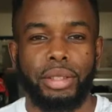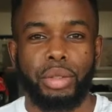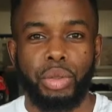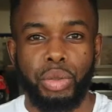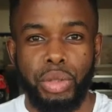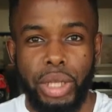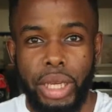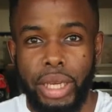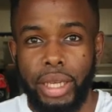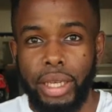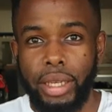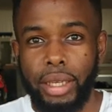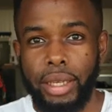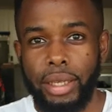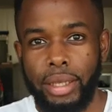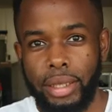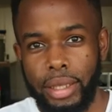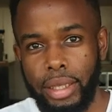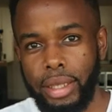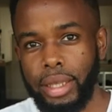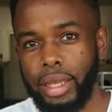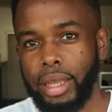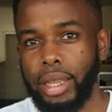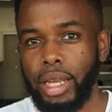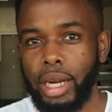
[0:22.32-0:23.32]
Today, the
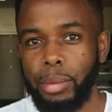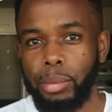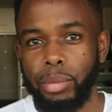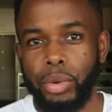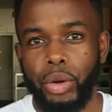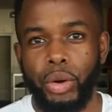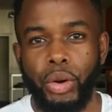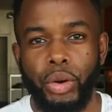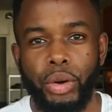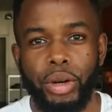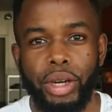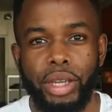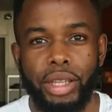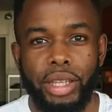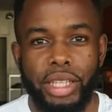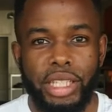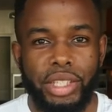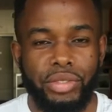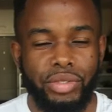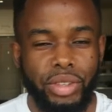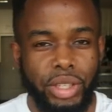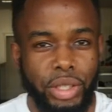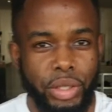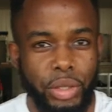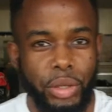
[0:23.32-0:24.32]
day that I'm recording this
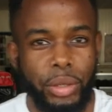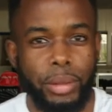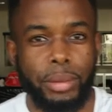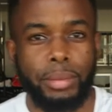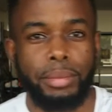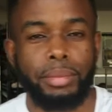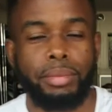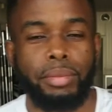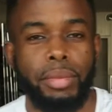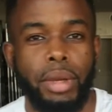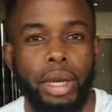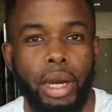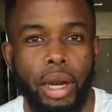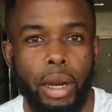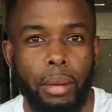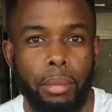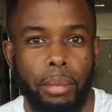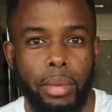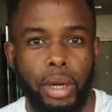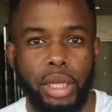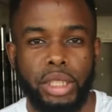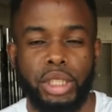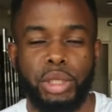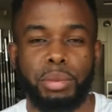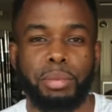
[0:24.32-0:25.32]
video,
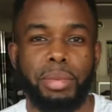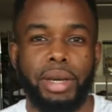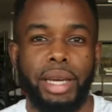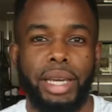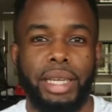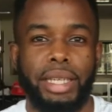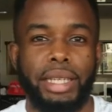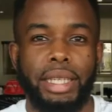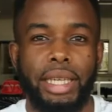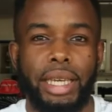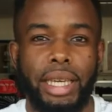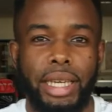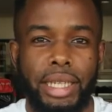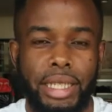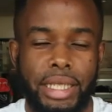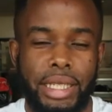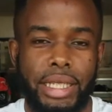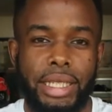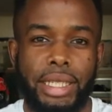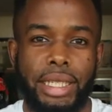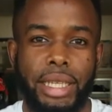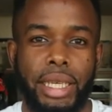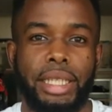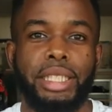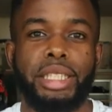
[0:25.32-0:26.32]
marks my
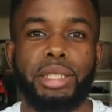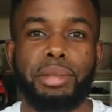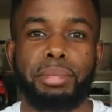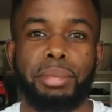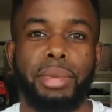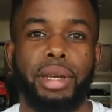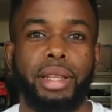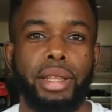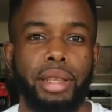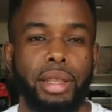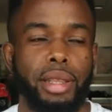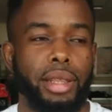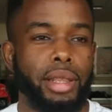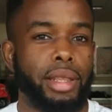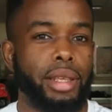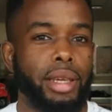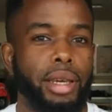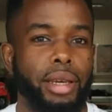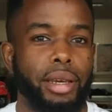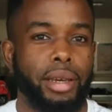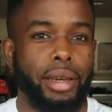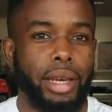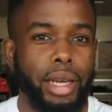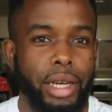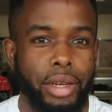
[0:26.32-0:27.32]
6 month
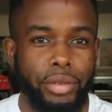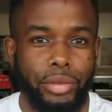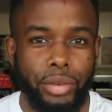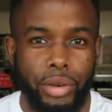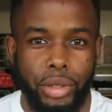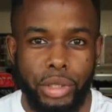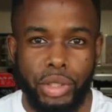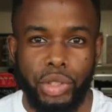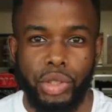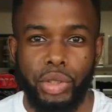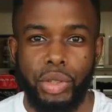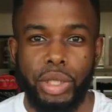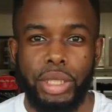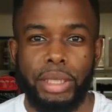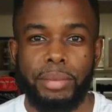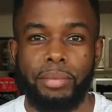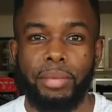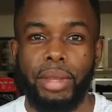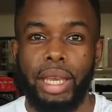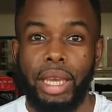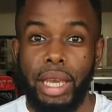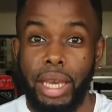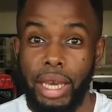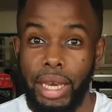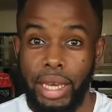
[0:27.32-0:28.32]
anniversary
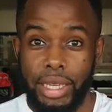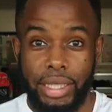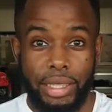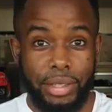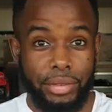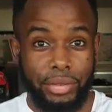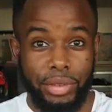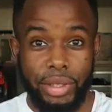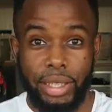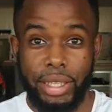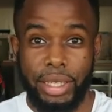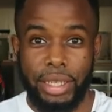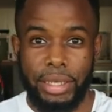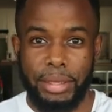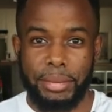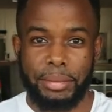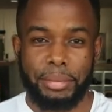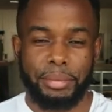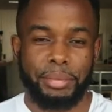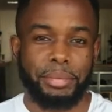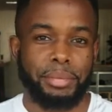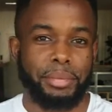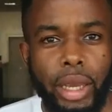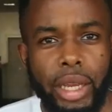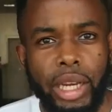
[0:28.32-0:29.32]
as a vegan.
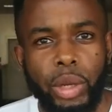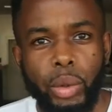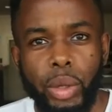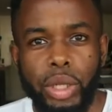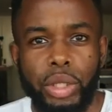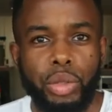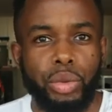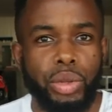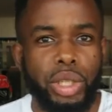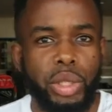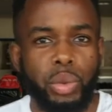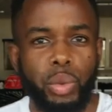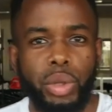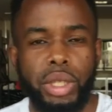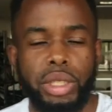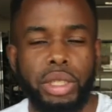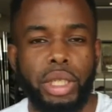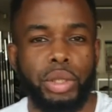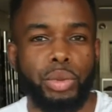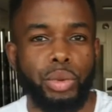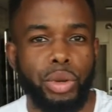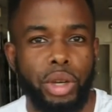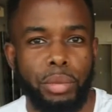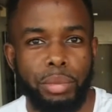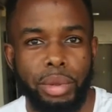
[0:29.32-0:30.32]
Anyway, so this one is just
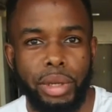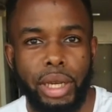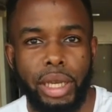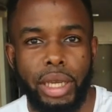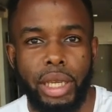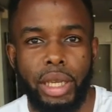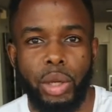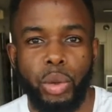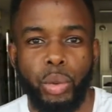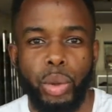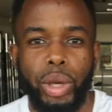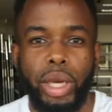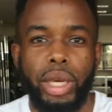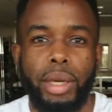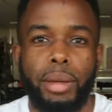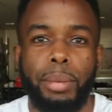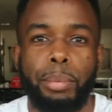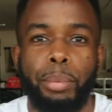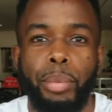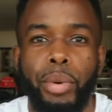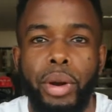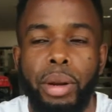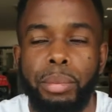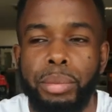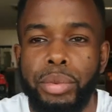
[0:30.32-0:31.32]
gonna be like a quick
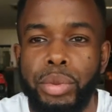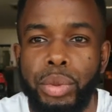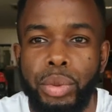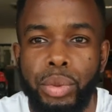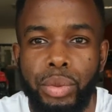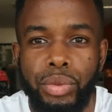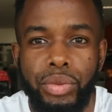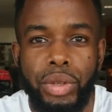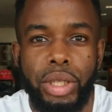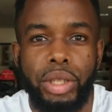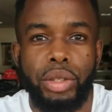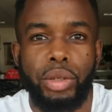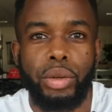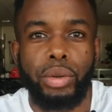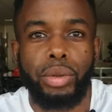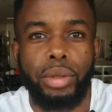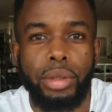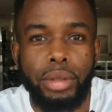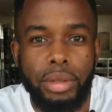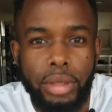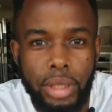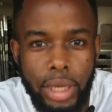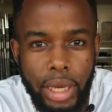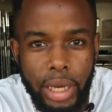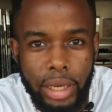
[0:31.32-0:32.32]
impromptu video,
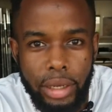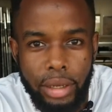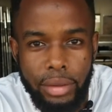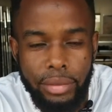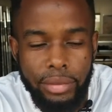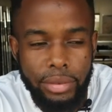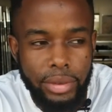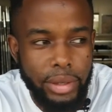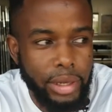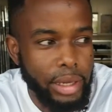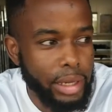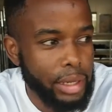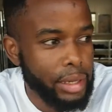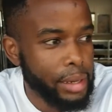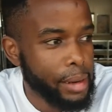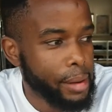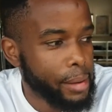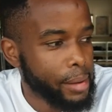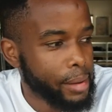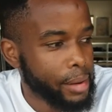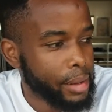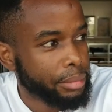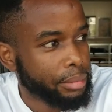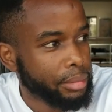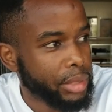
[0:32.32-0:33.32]
kind of
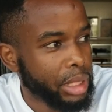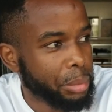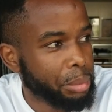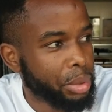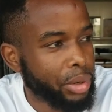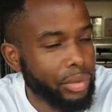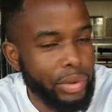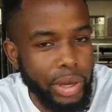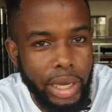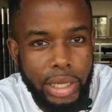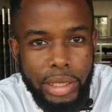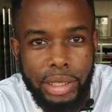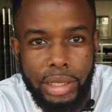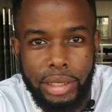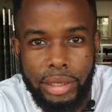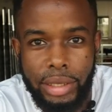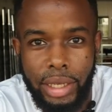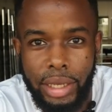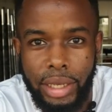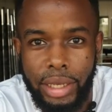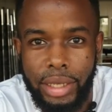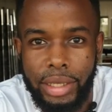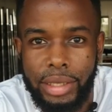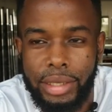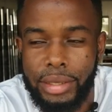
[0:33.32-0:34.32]
improvising, I
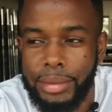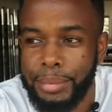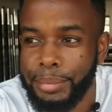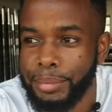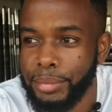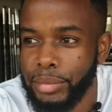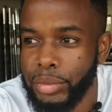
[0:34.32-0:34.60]
guess.